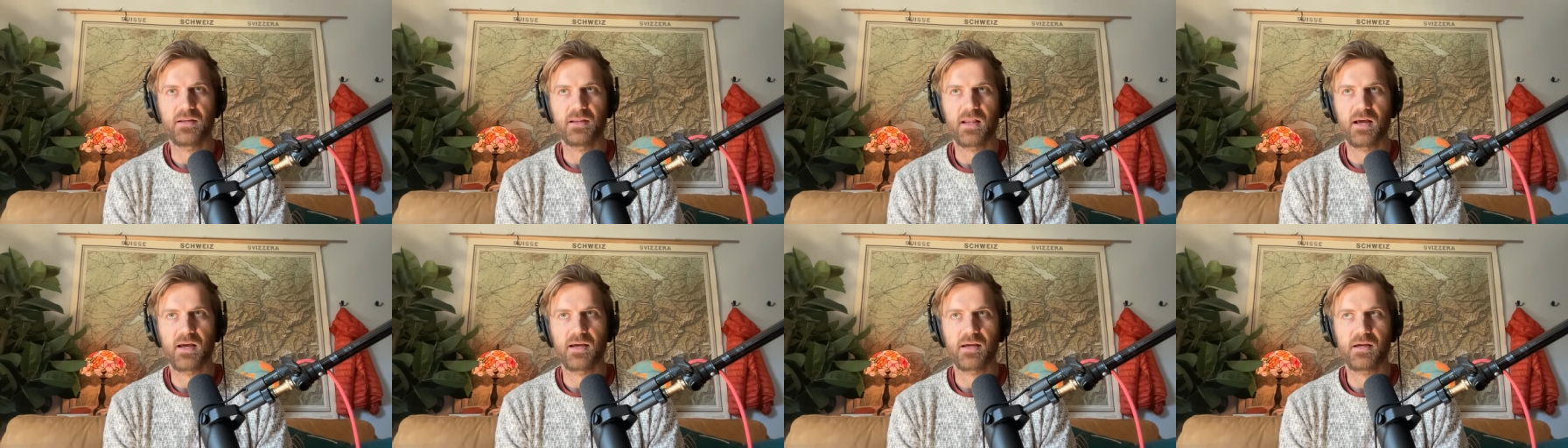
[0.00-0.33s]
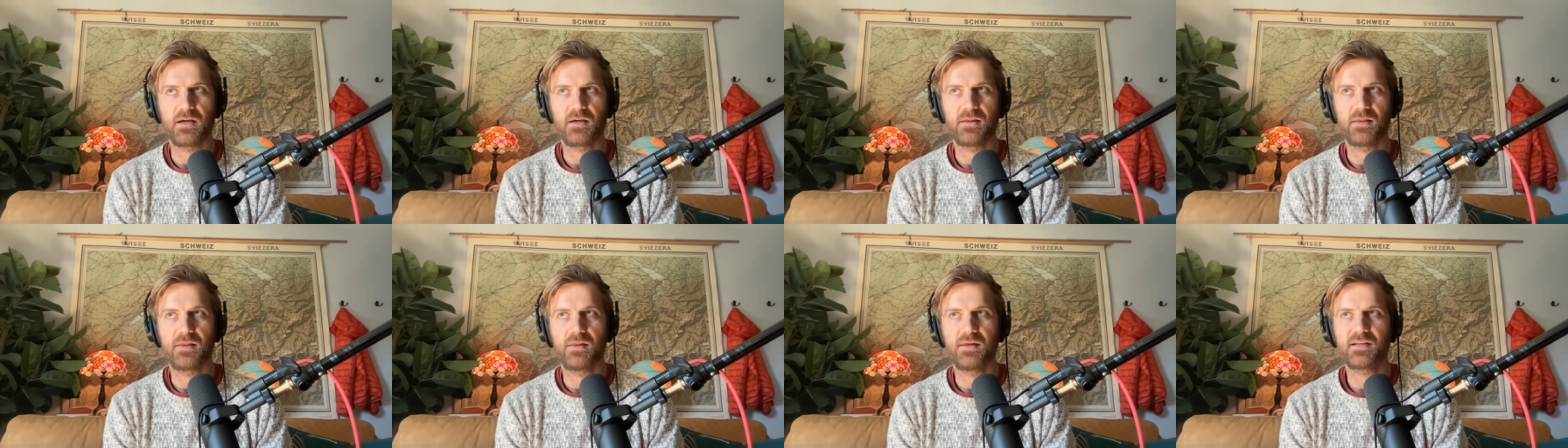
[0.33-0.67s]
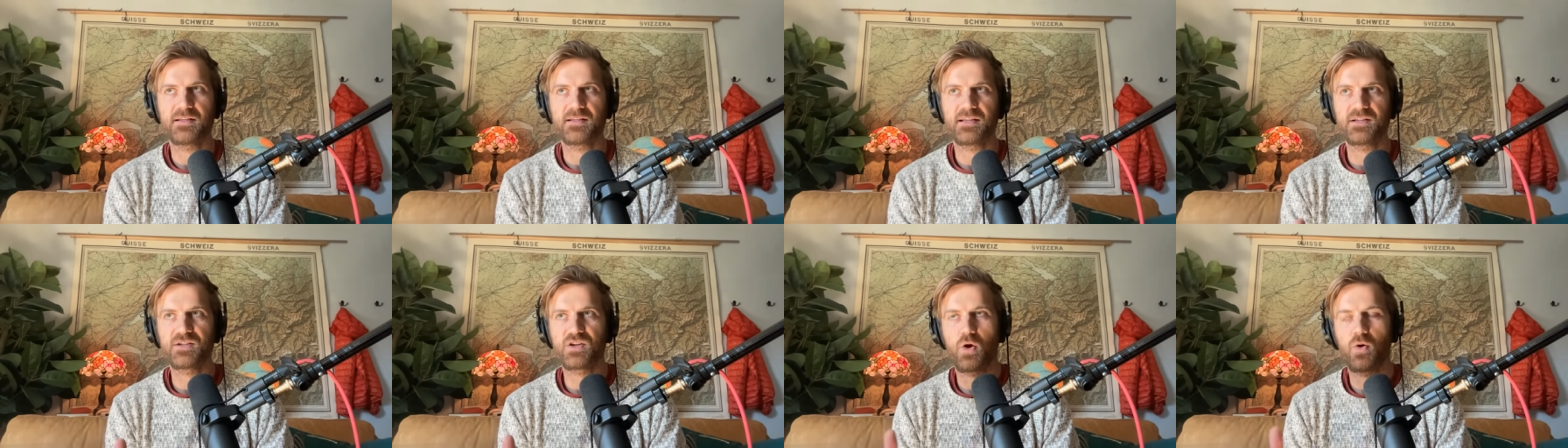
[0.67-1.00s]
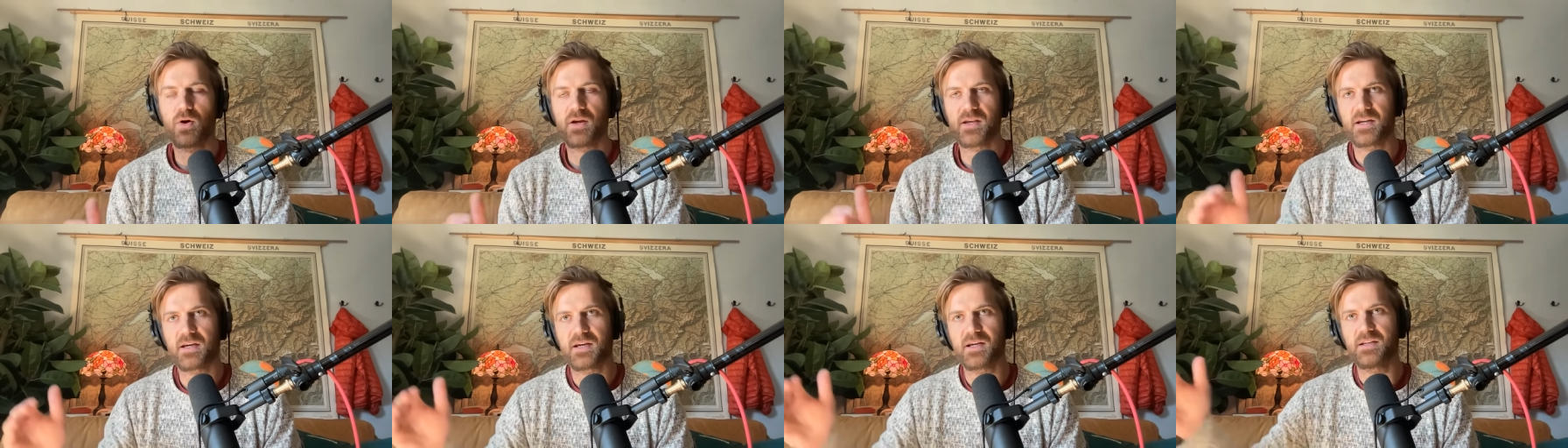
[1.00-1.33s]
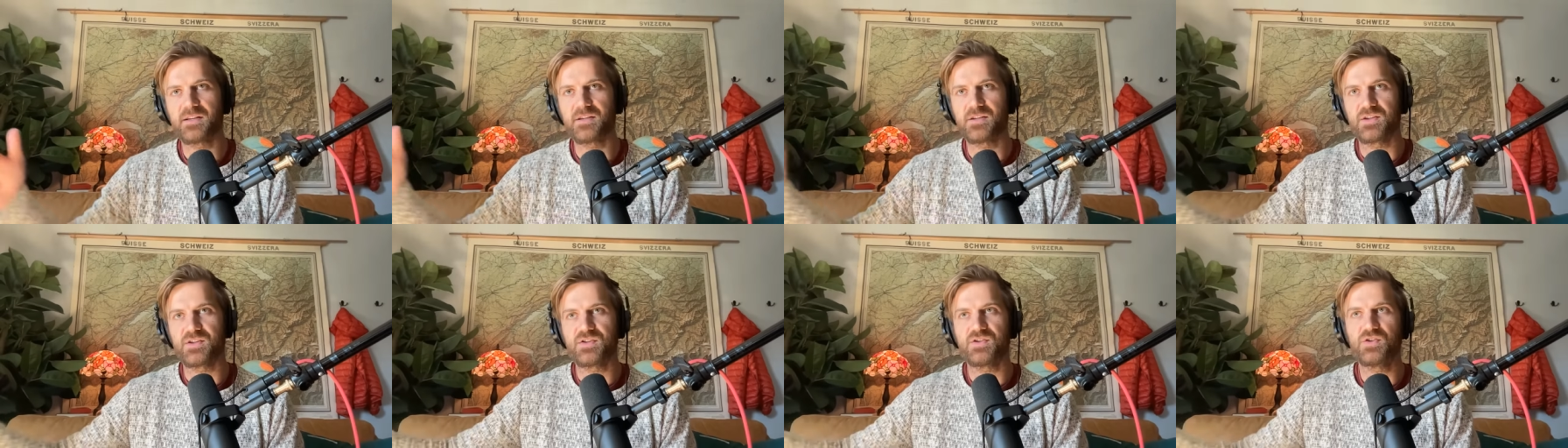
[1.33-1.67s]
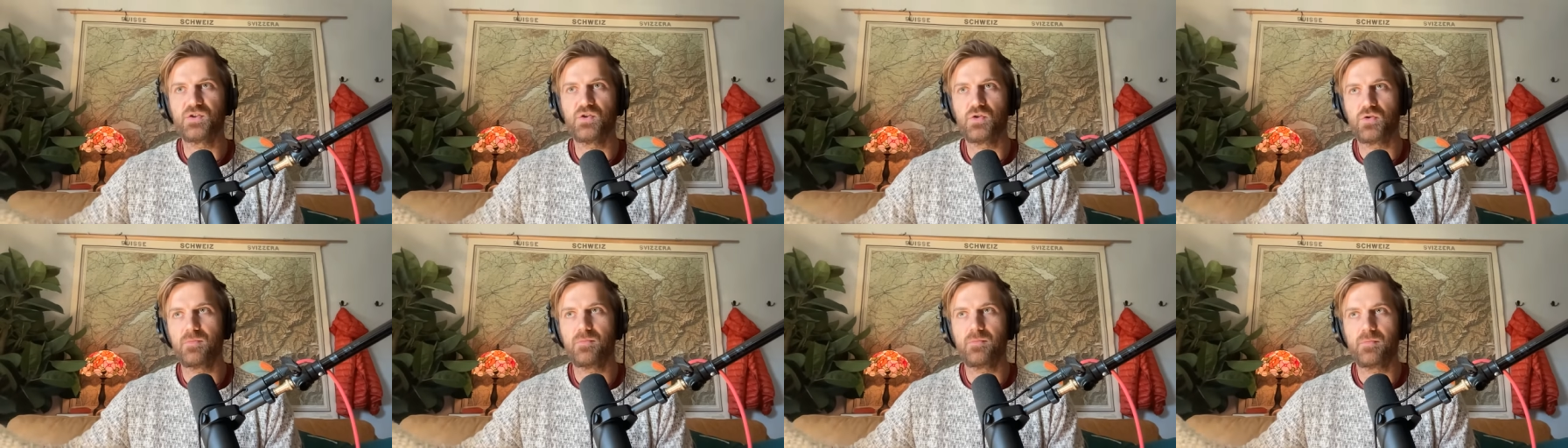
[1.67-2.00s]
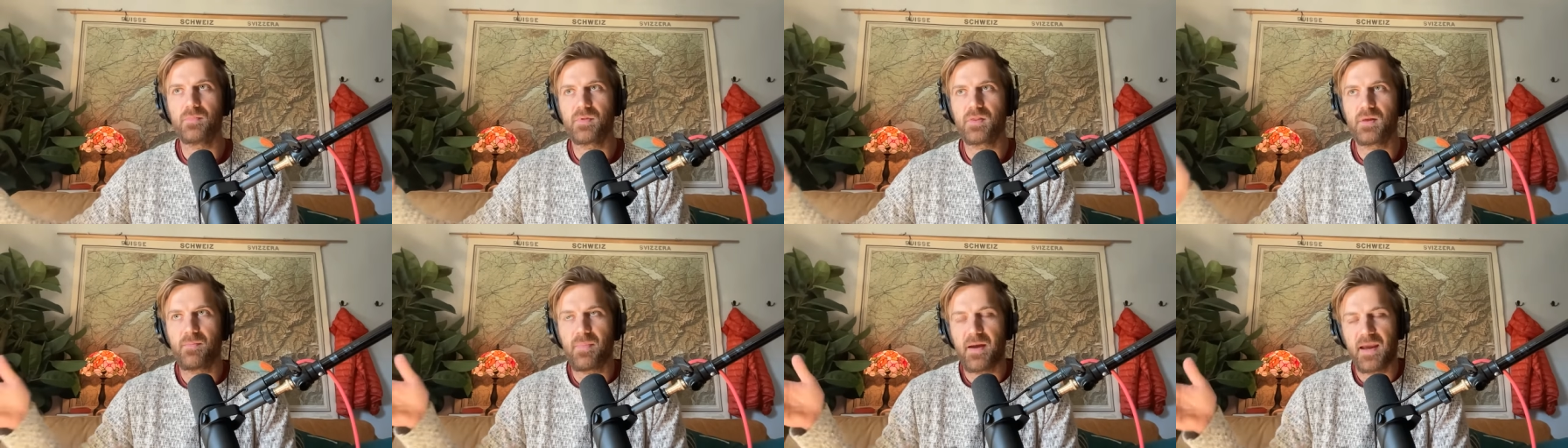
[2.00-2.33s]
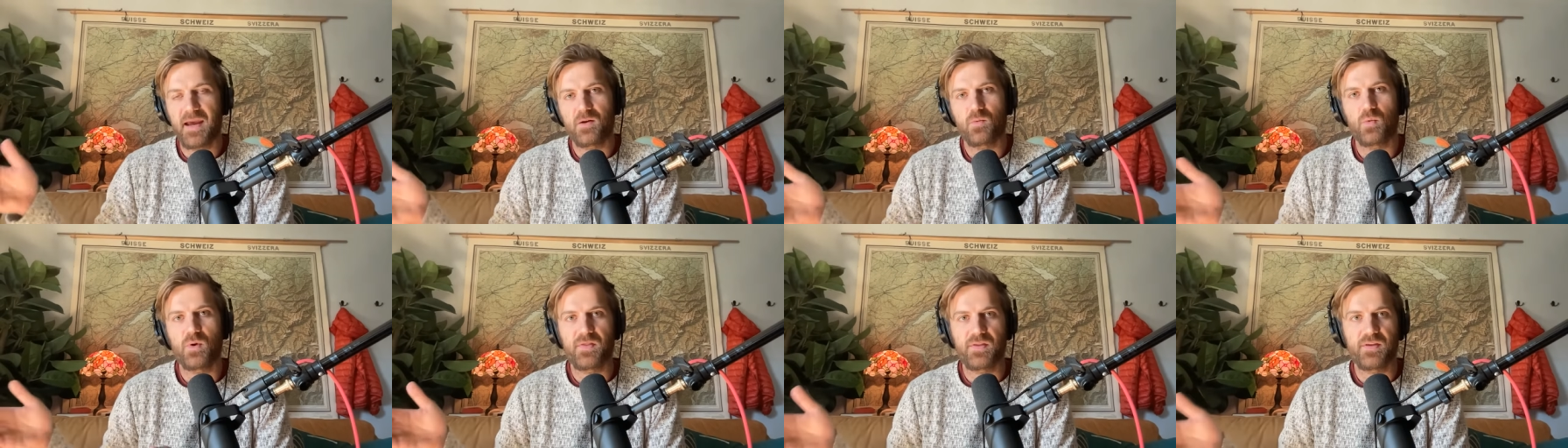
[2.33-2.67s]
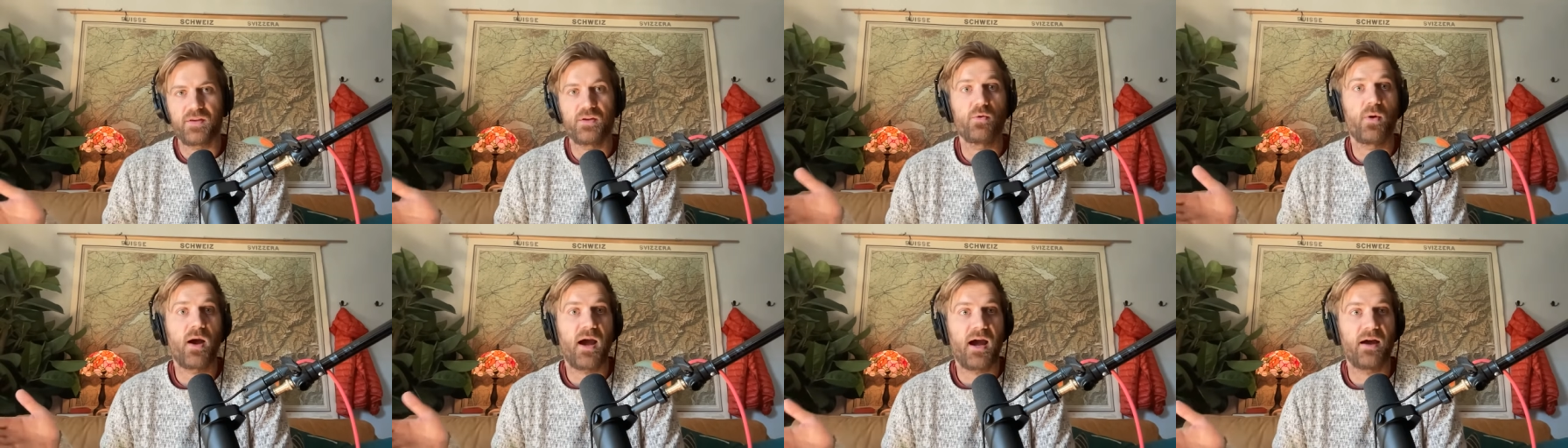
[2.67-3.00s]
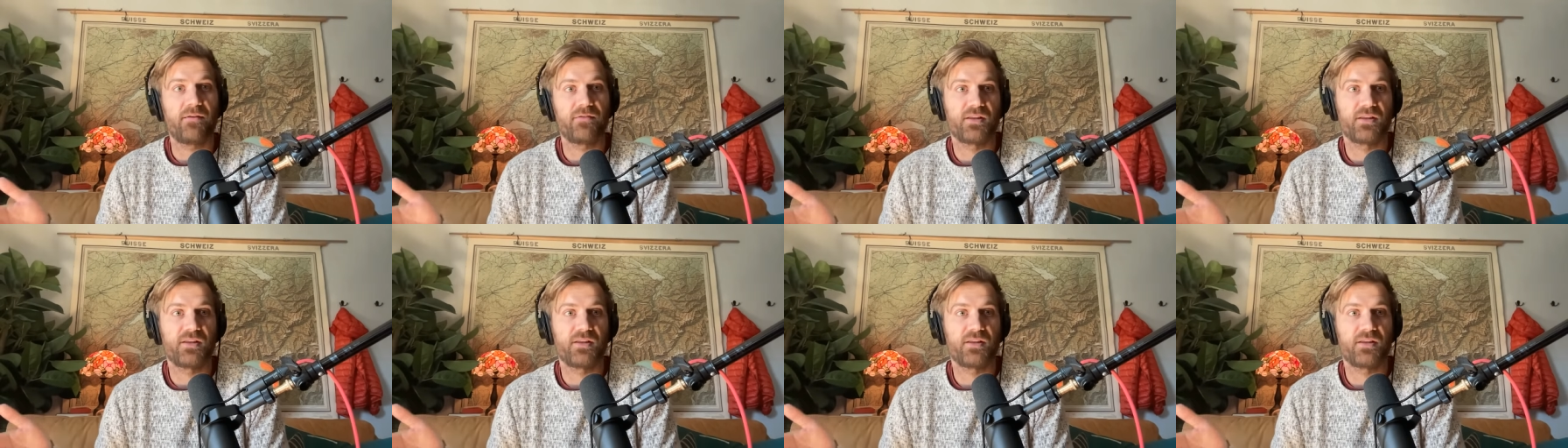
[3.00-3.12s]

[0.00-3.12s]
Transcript: like this is going to consume the bandwidth you have.